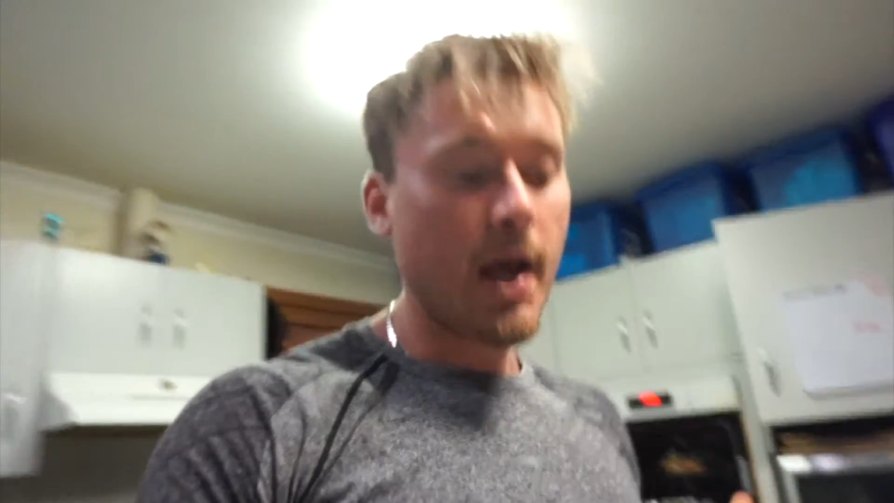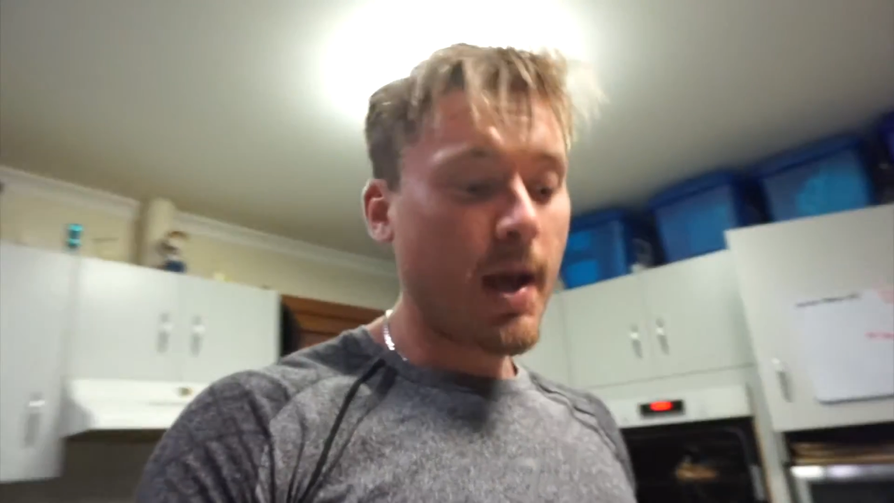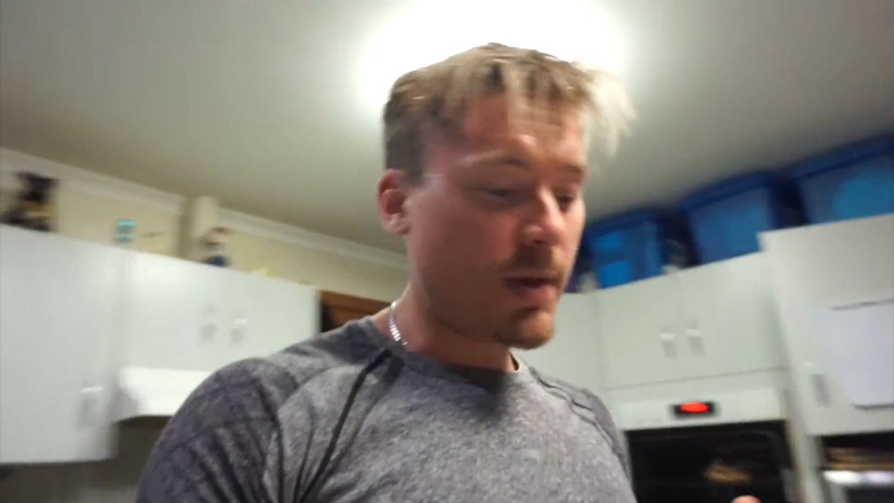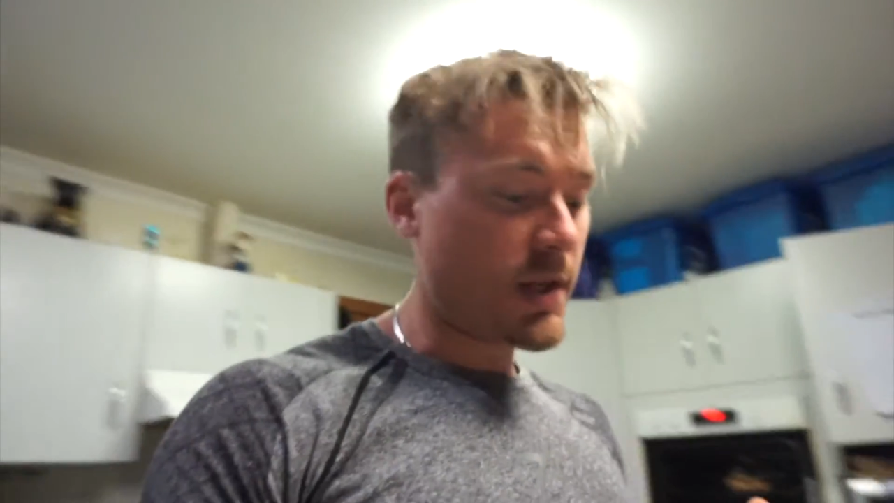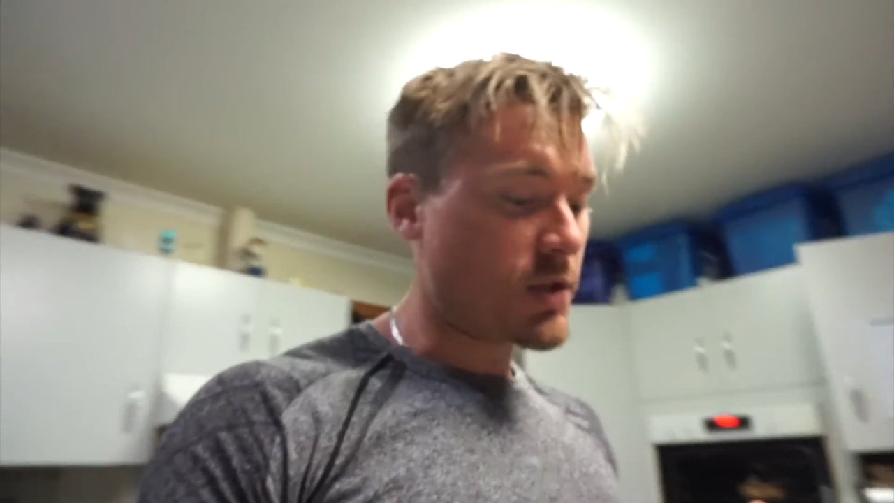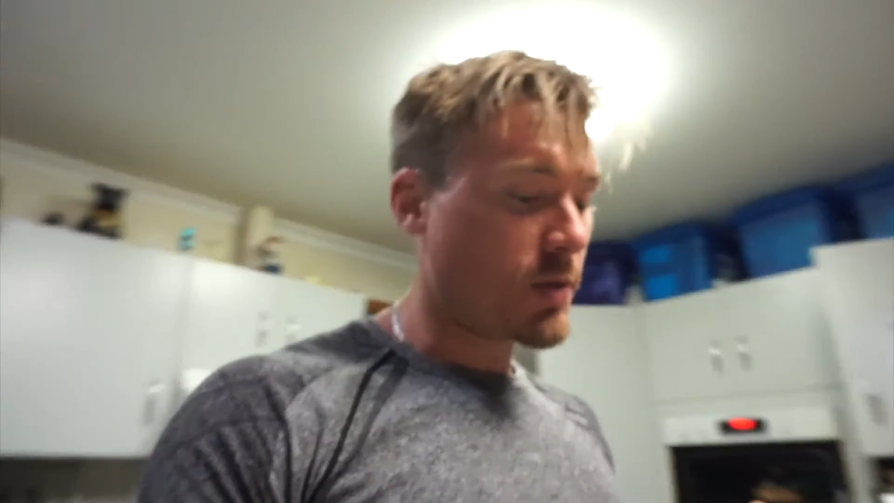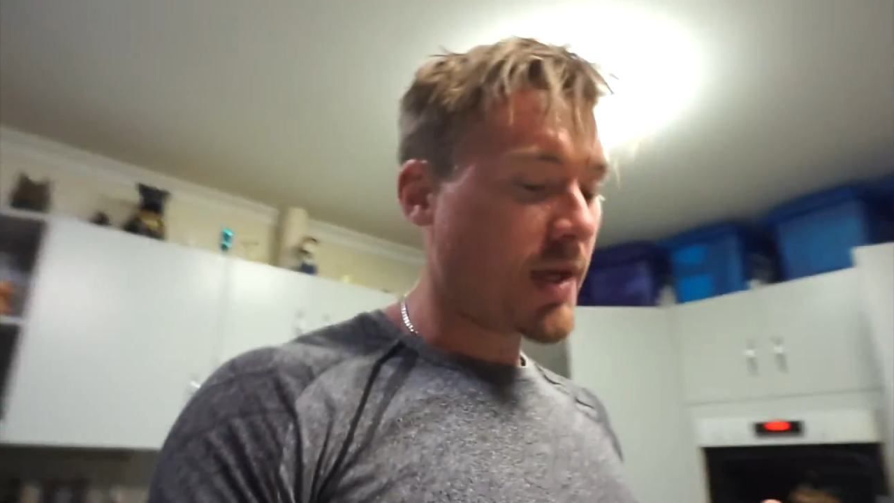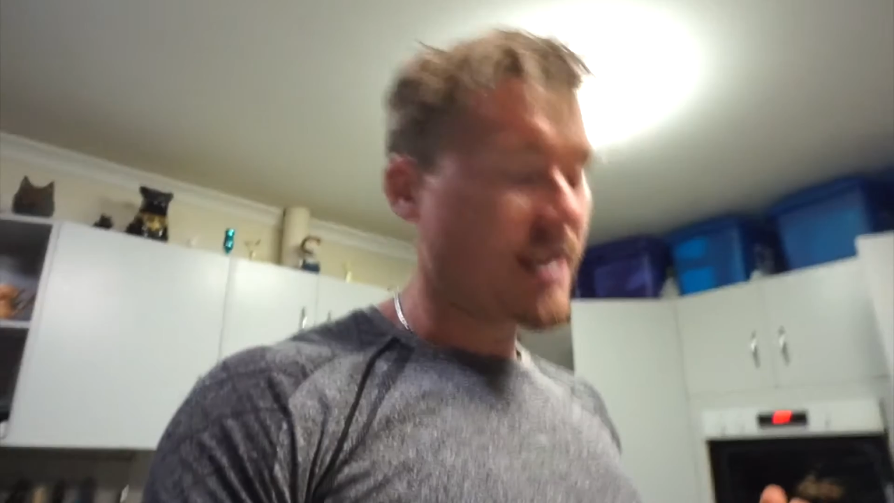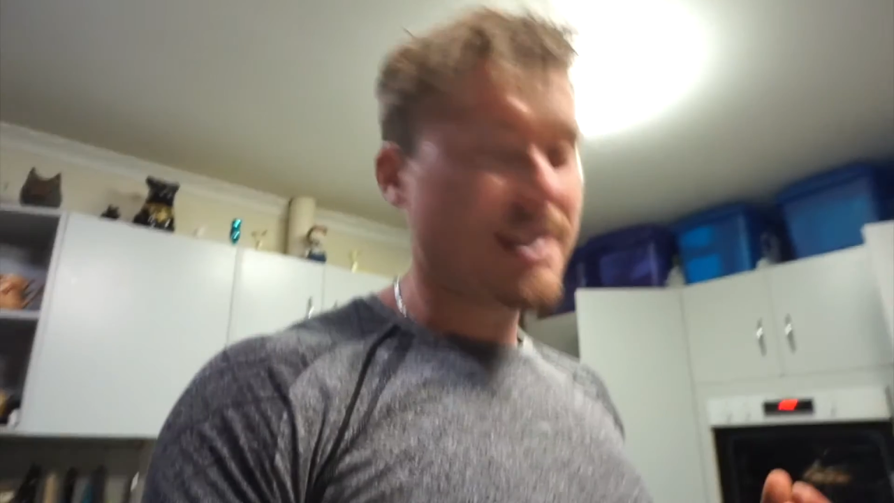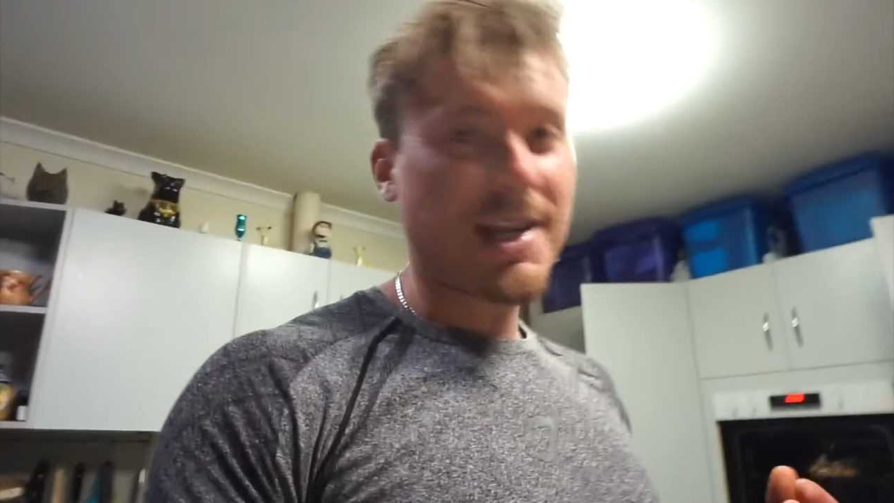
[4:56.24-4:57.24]
But this would
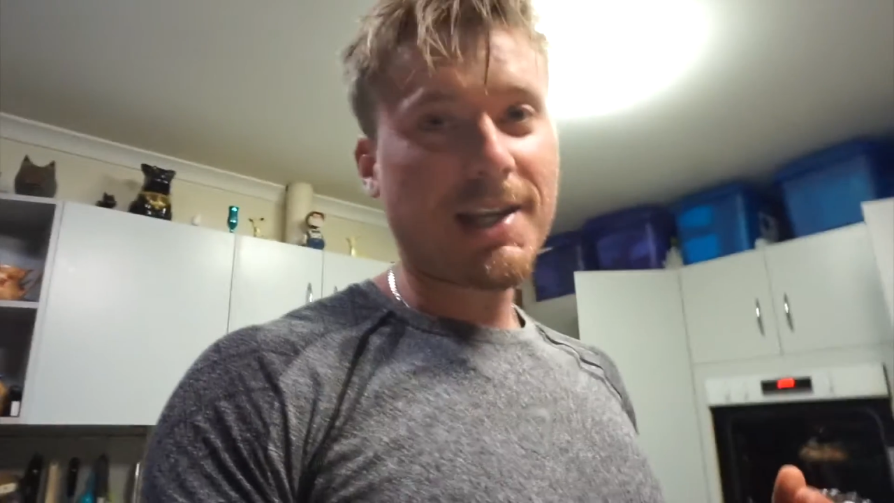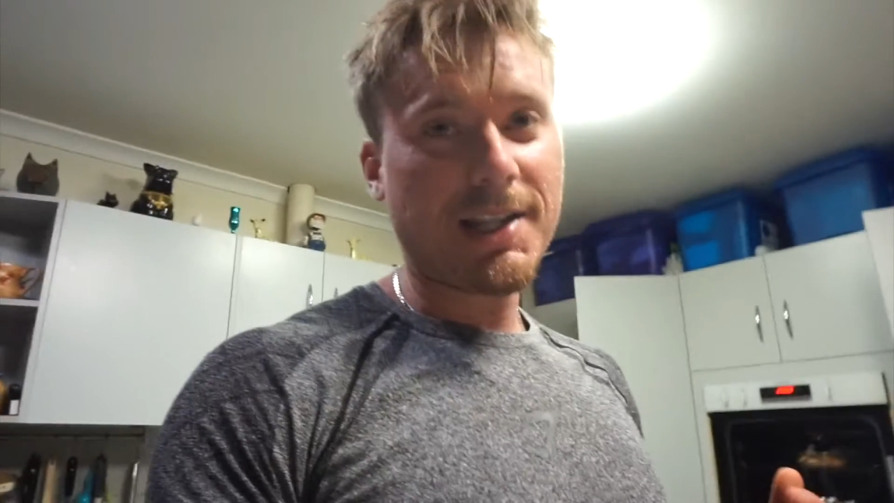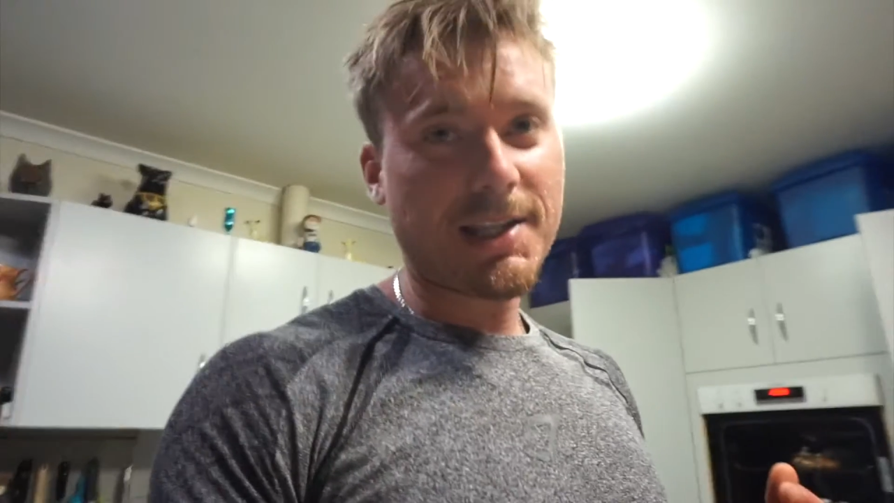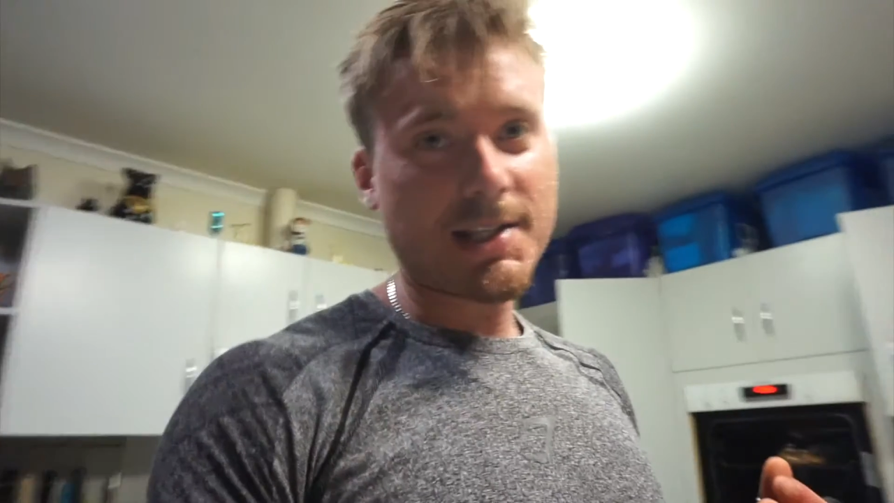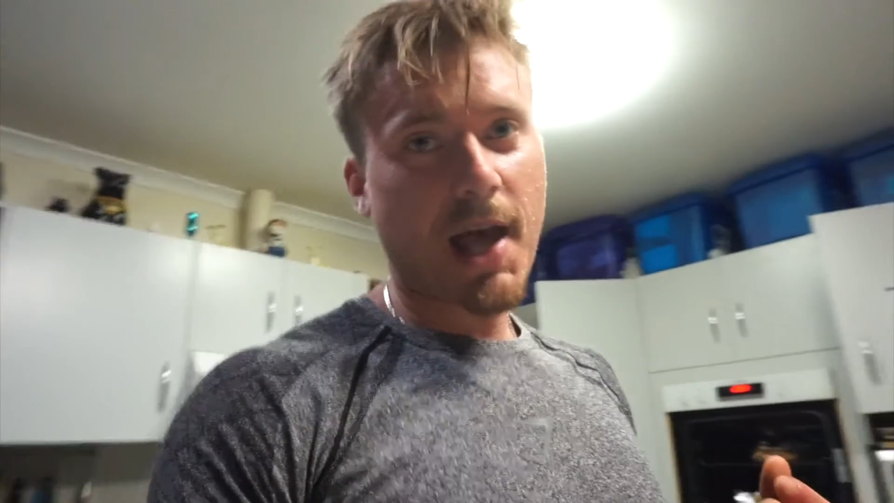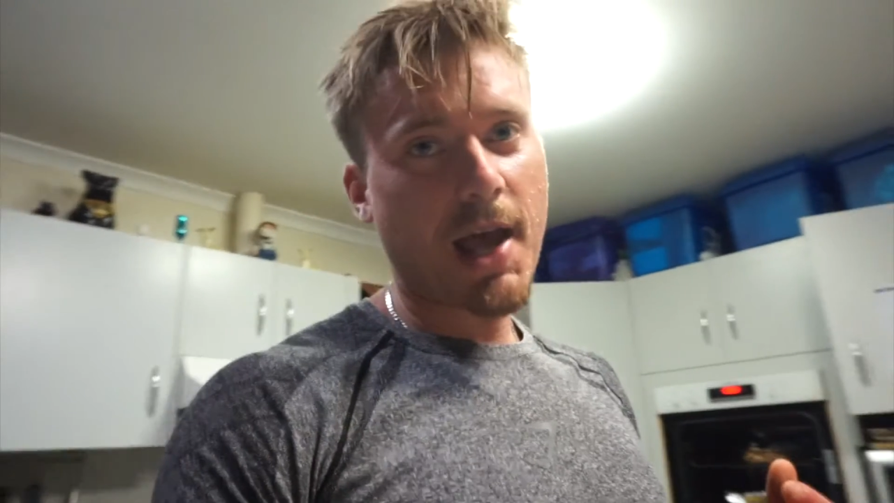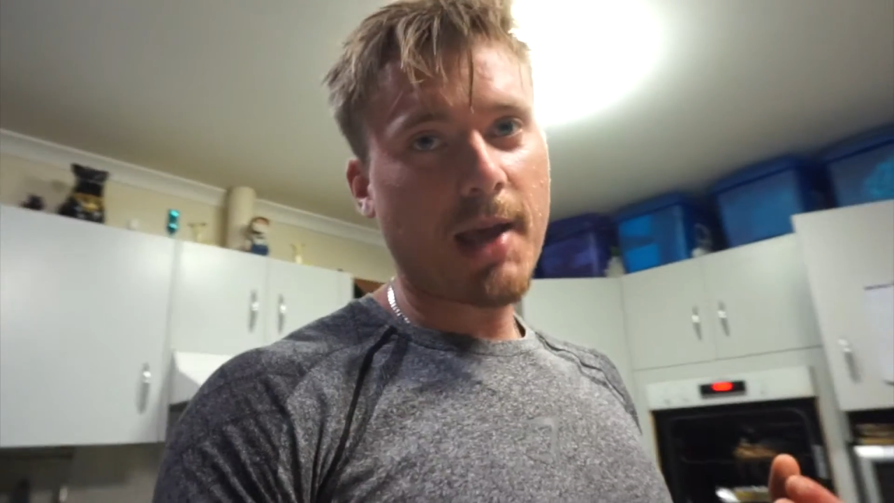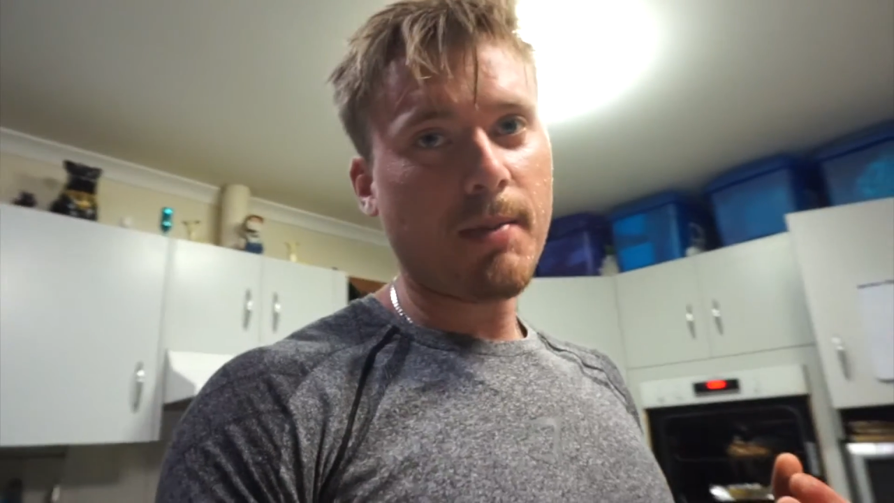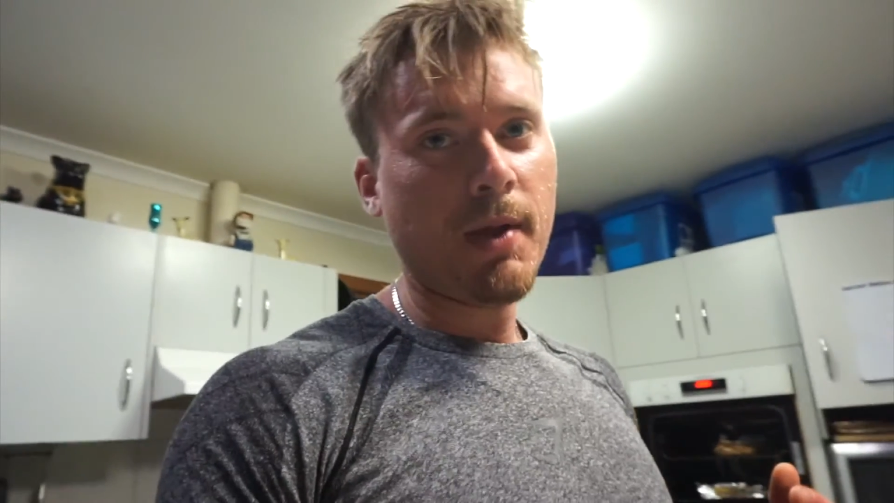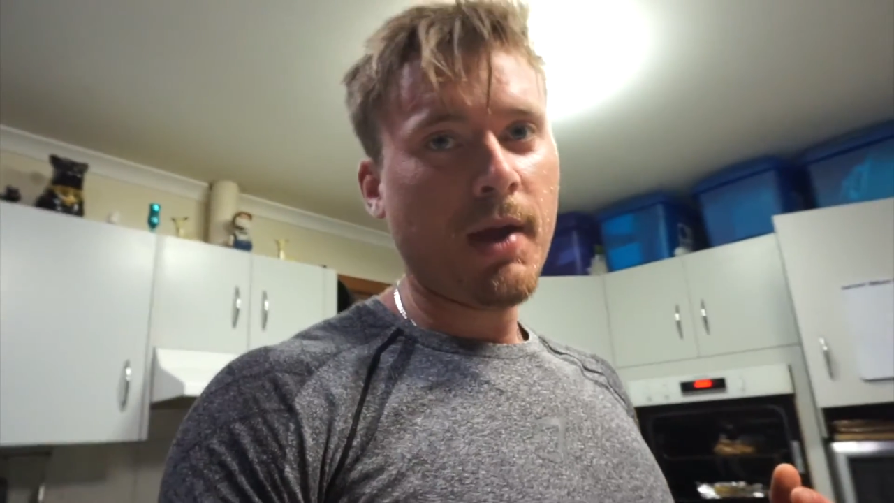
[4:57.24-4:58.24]
be exactly the
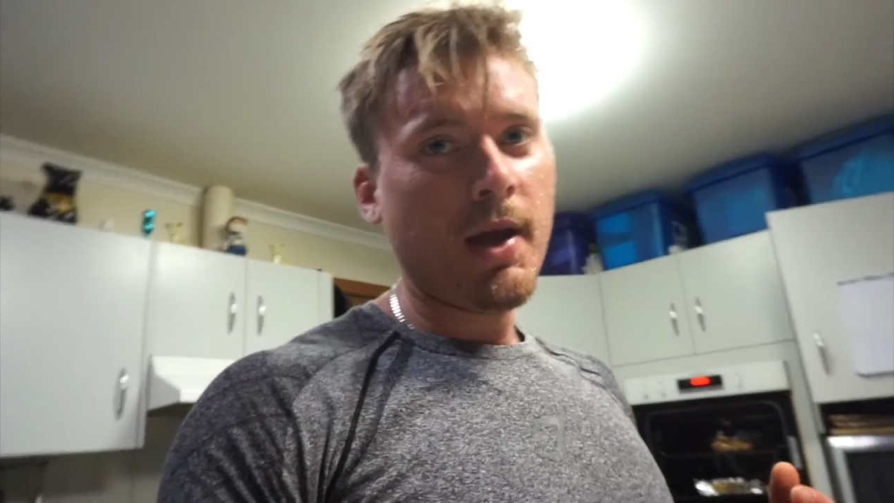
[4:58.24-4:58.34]
same